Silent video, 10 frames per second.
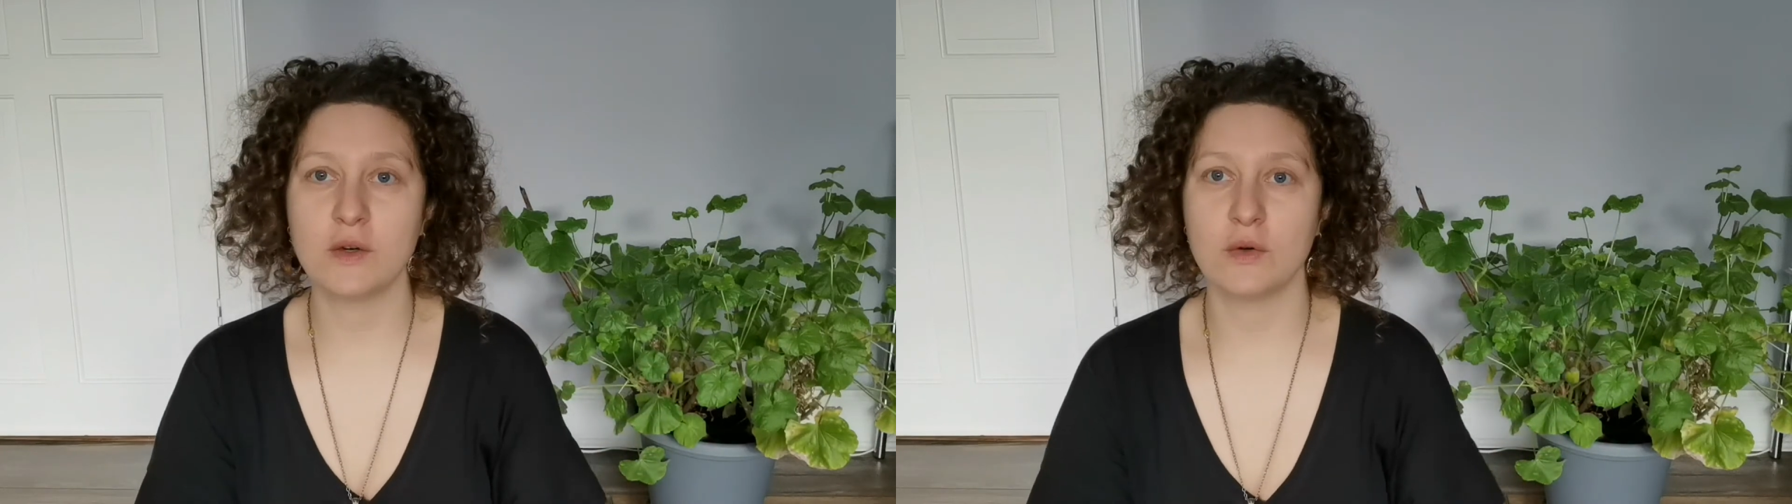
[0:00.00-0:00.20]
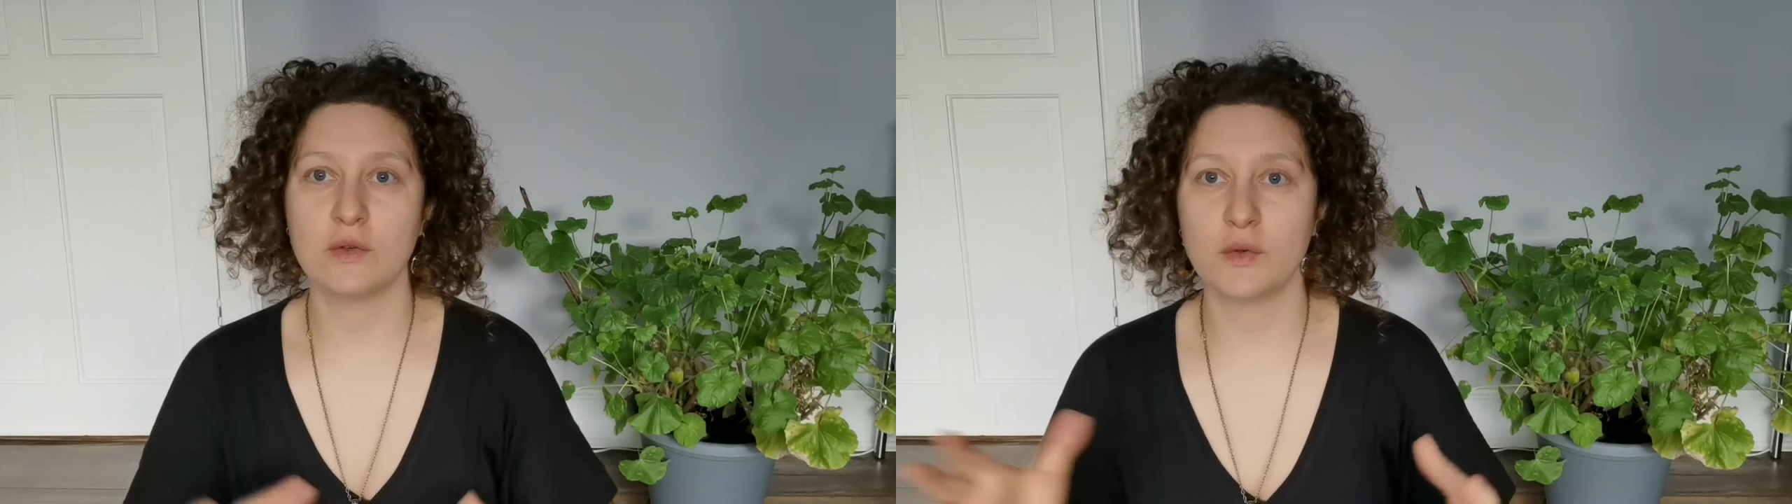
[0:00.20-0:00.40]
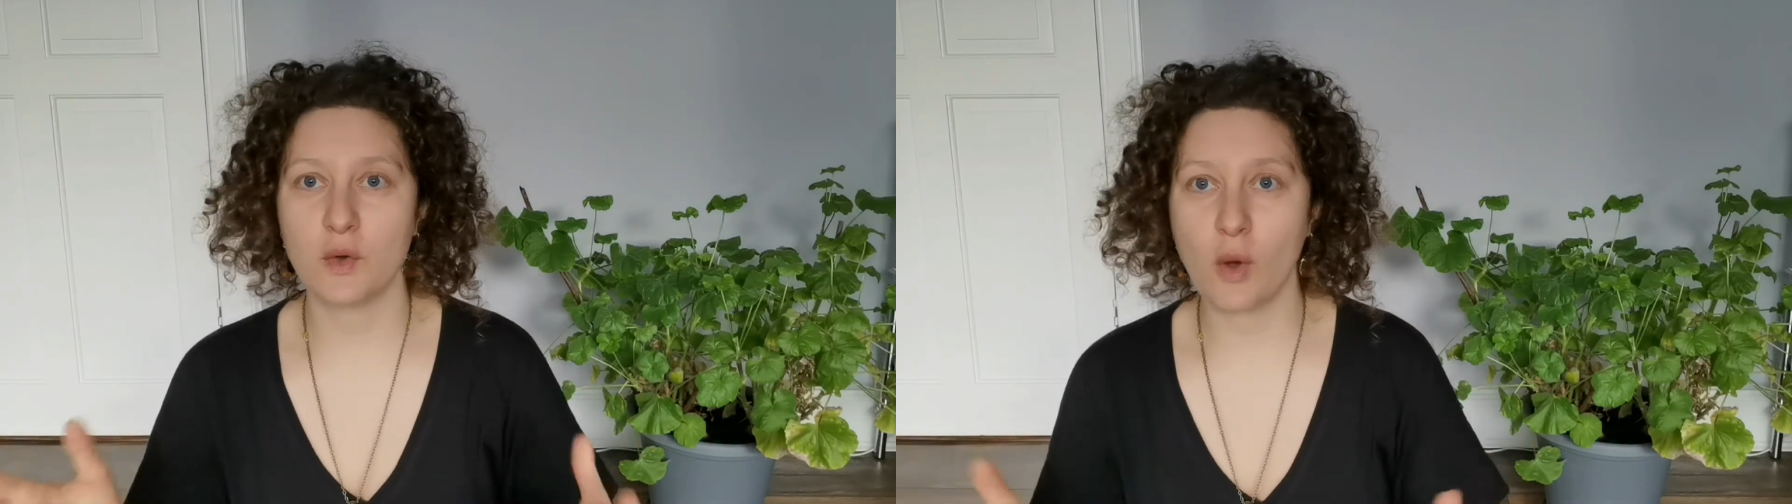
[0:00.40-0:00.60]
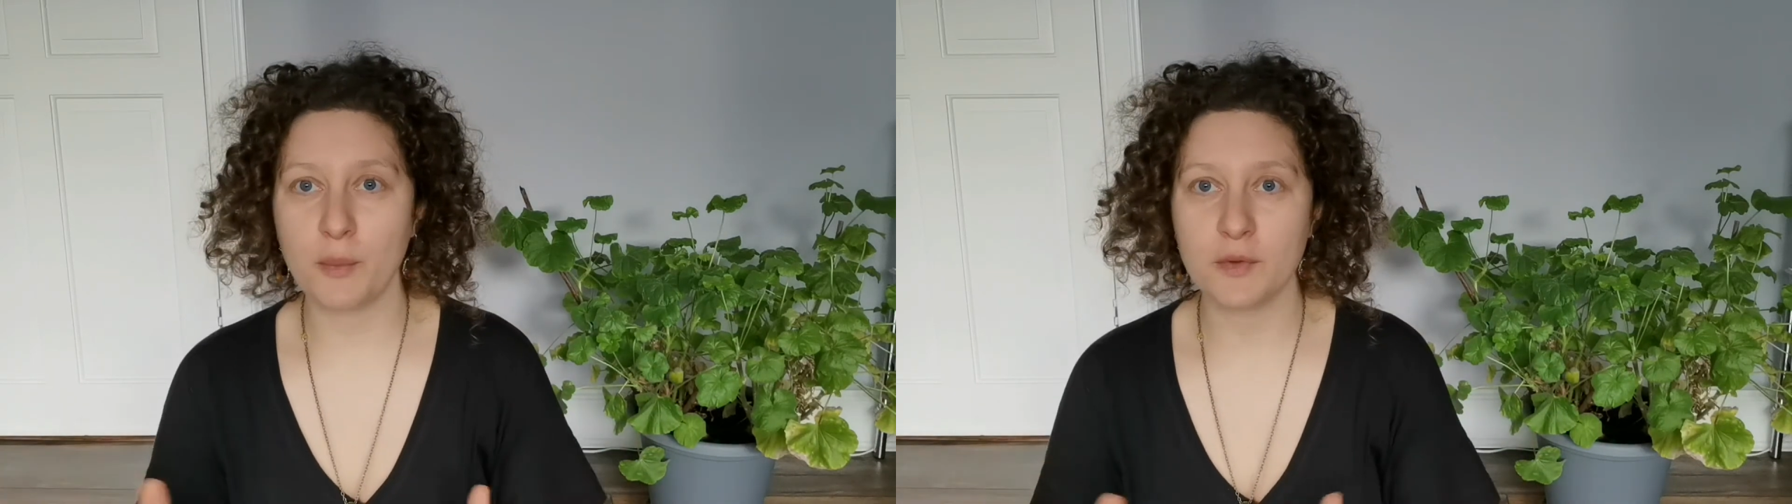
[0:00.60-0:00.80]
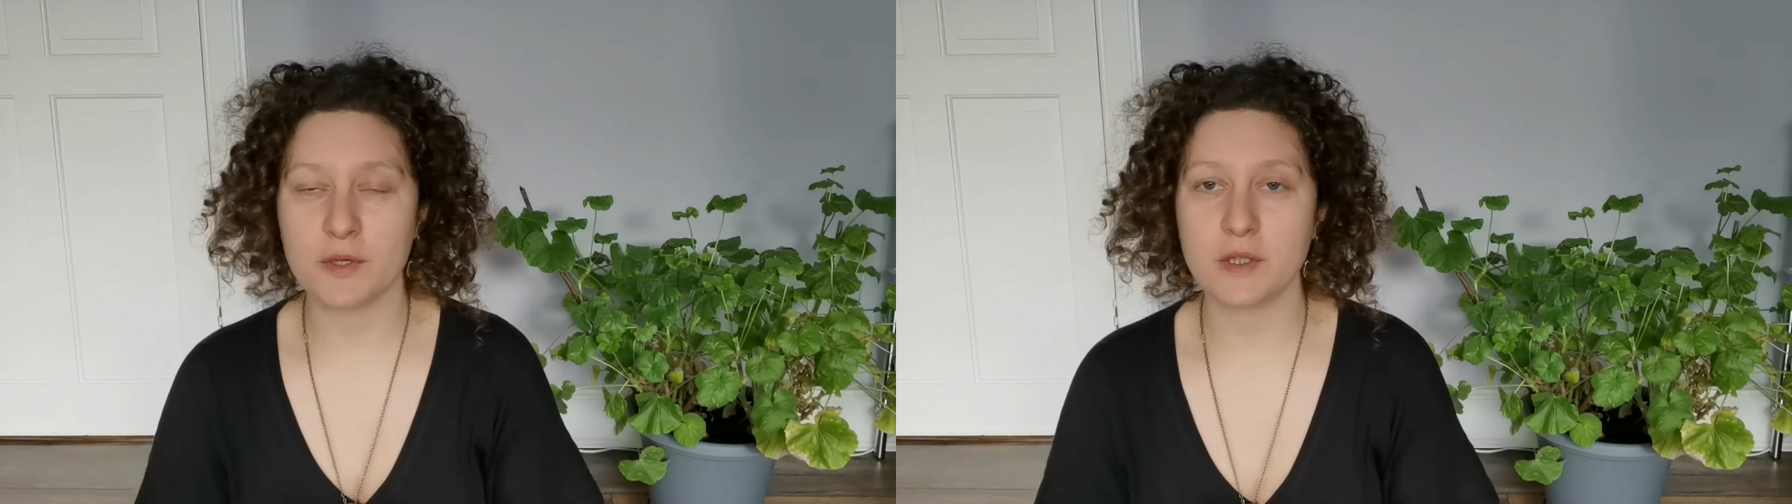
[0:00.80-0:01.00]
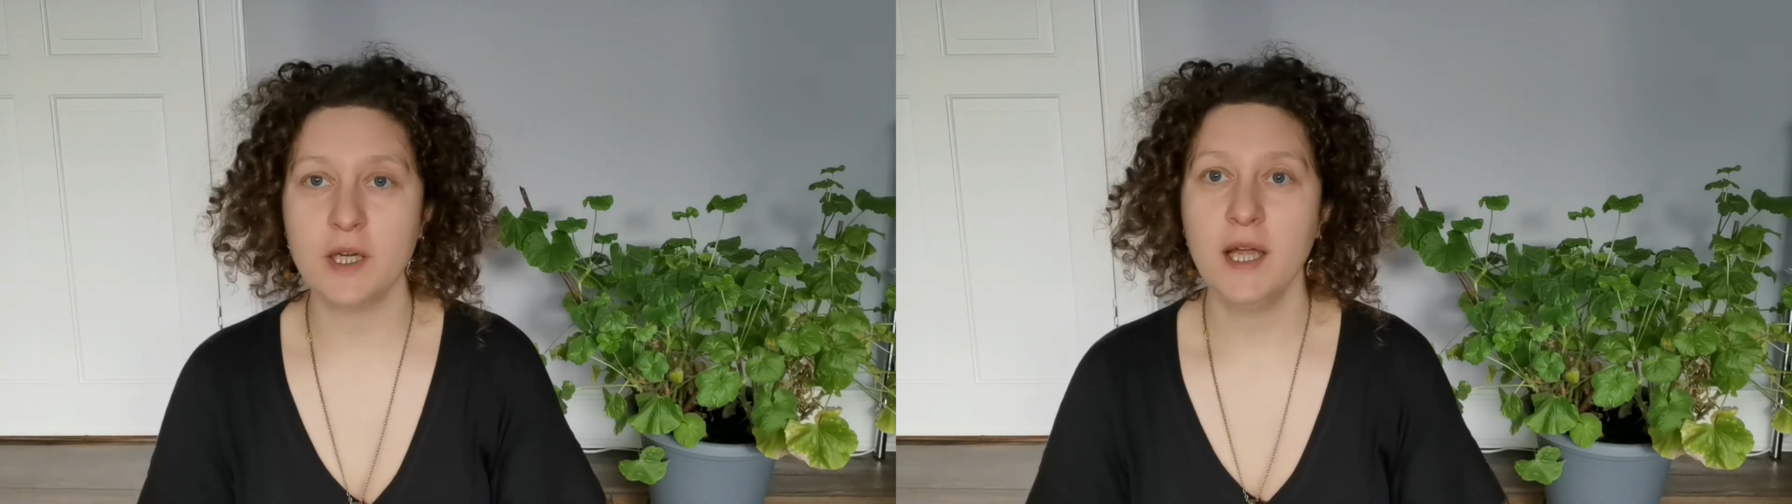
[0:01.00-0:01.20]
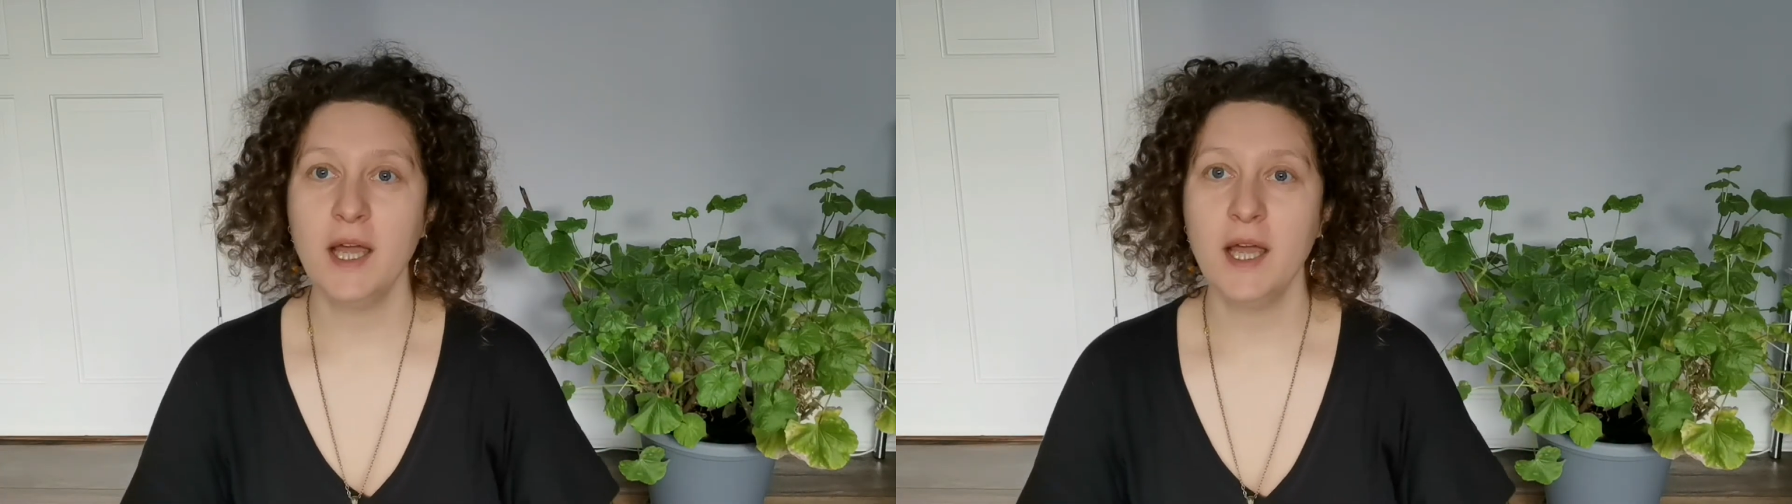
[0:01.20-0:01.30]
or to computer,